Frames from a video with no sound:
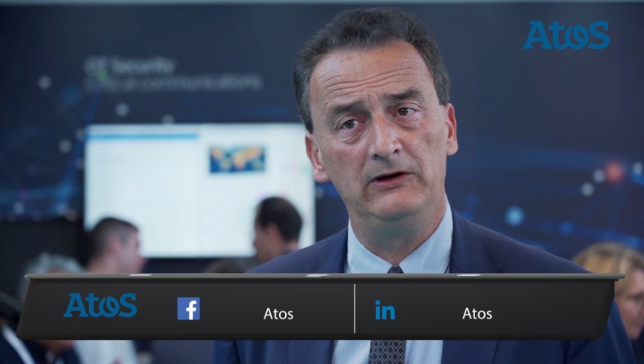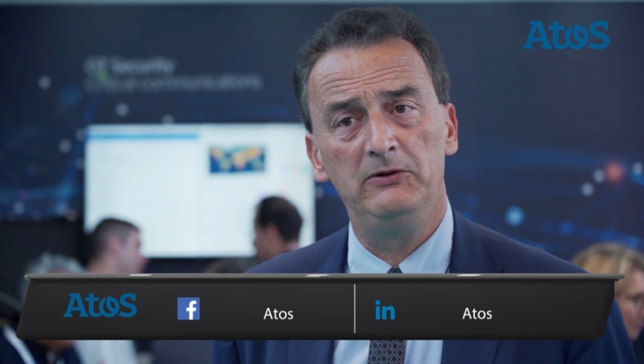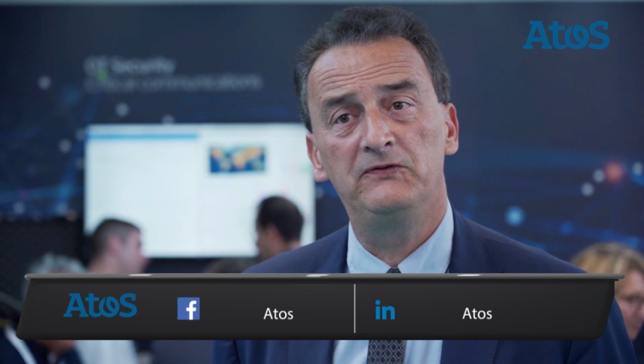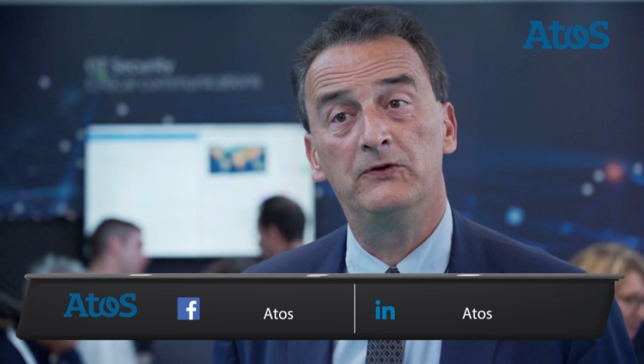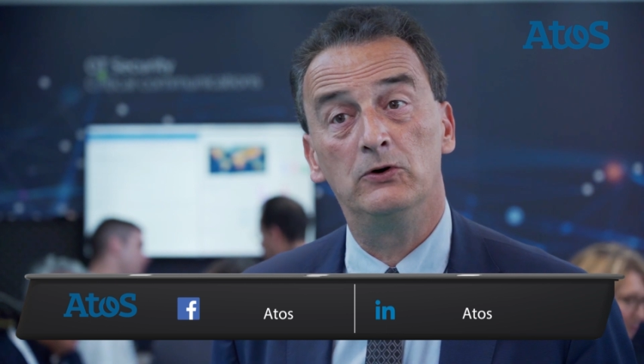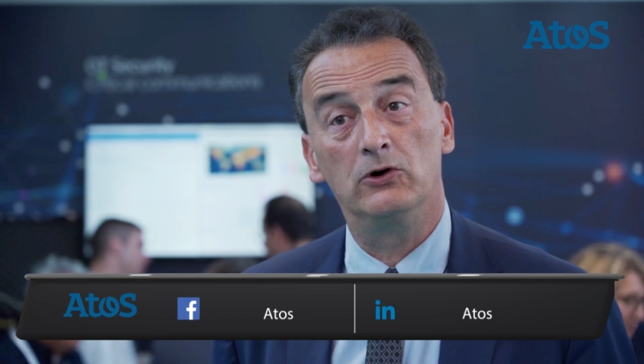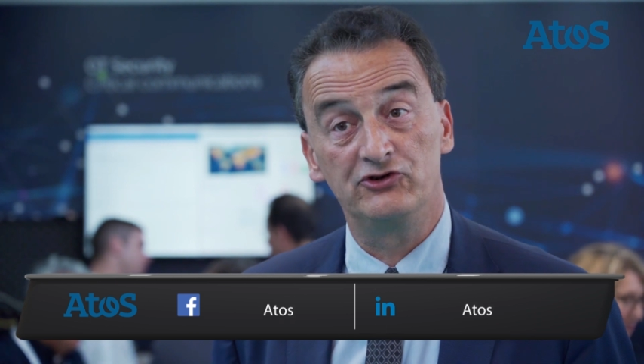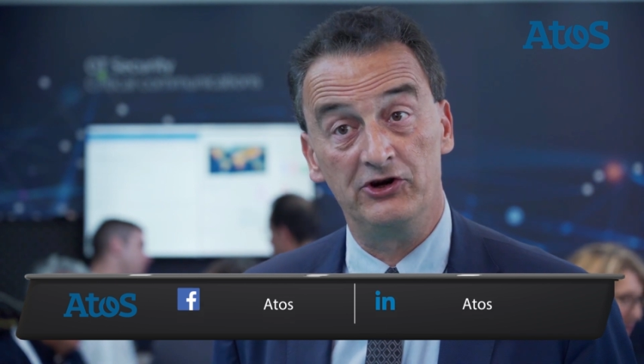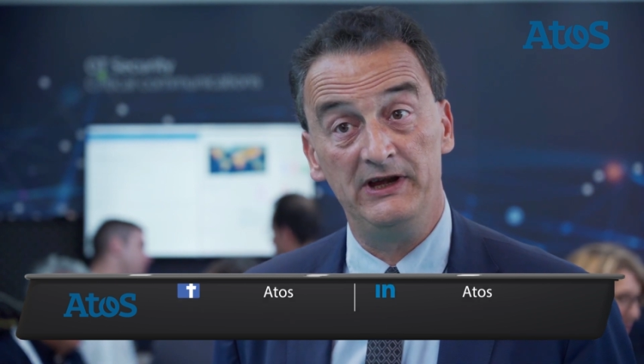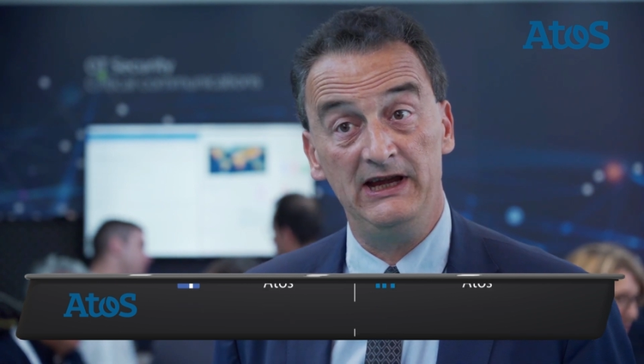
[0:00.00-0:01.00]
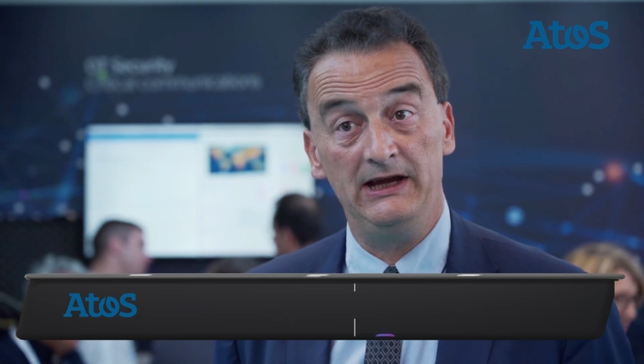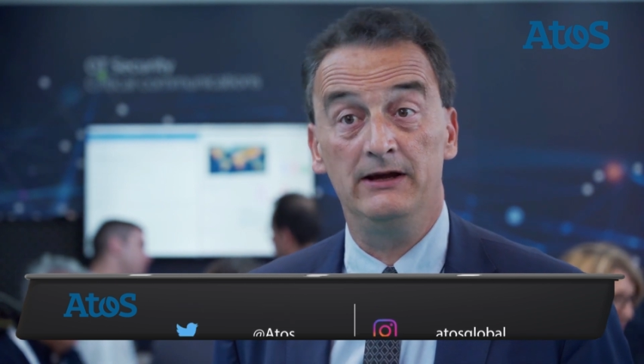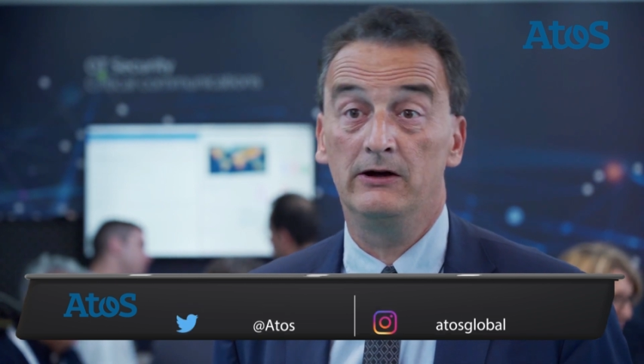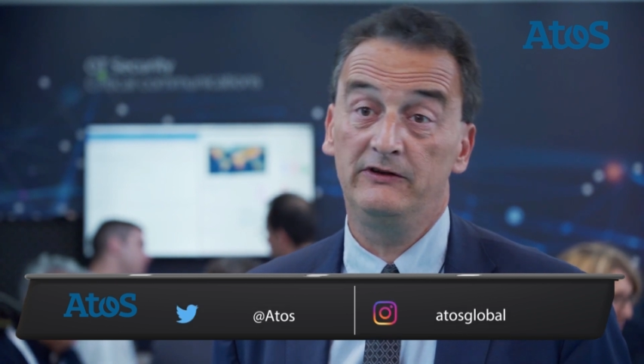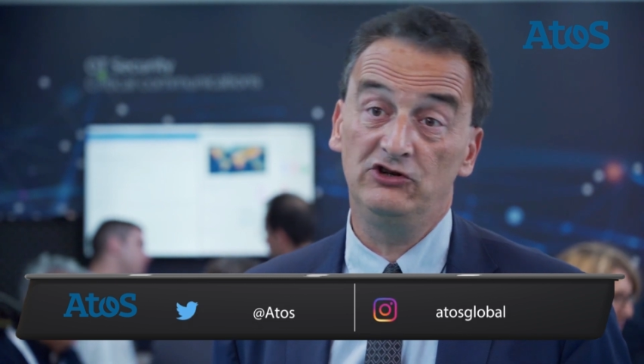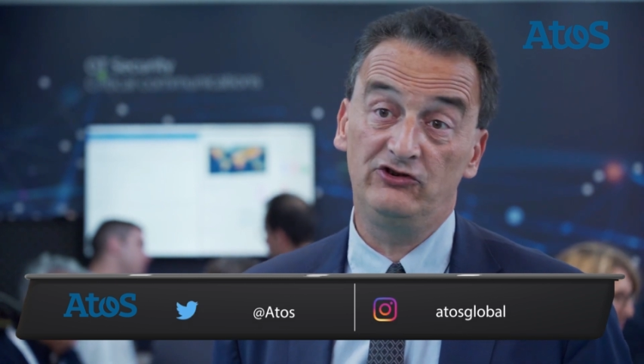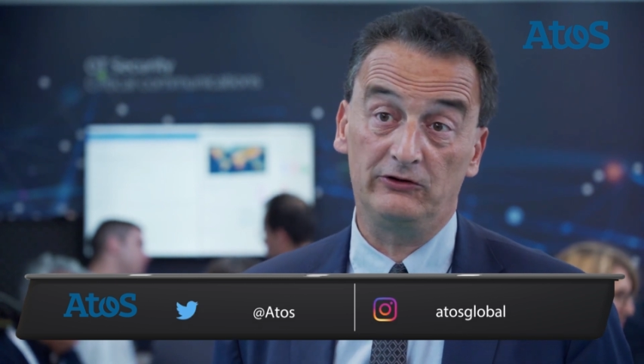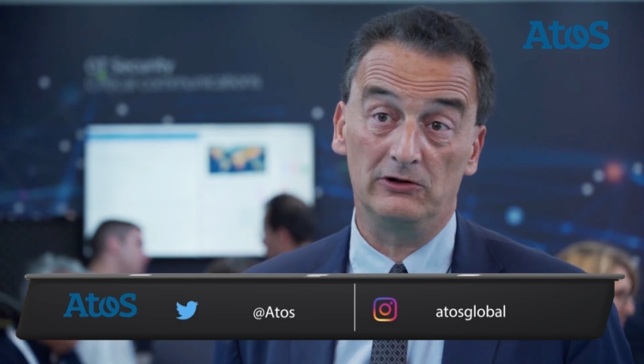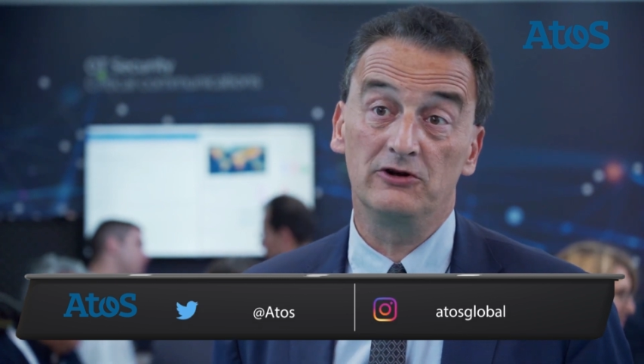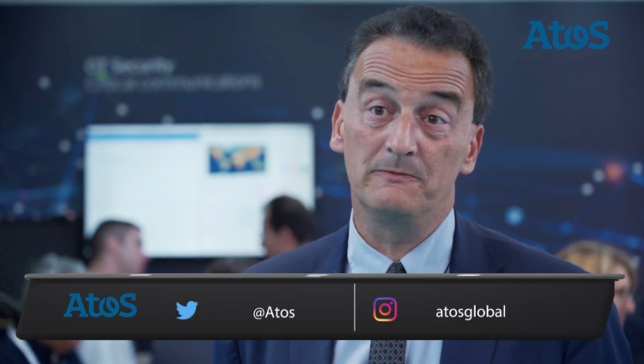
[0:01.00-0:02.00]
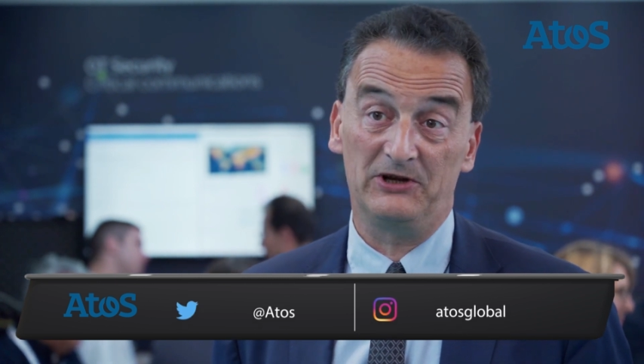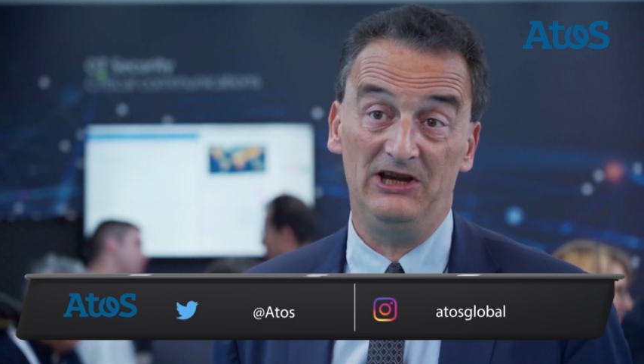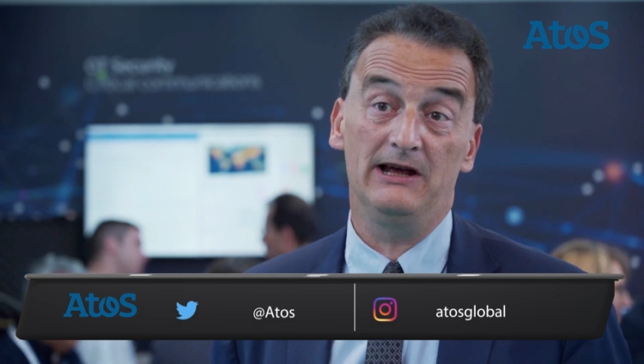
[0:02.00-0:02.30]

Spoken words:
before joining a digital company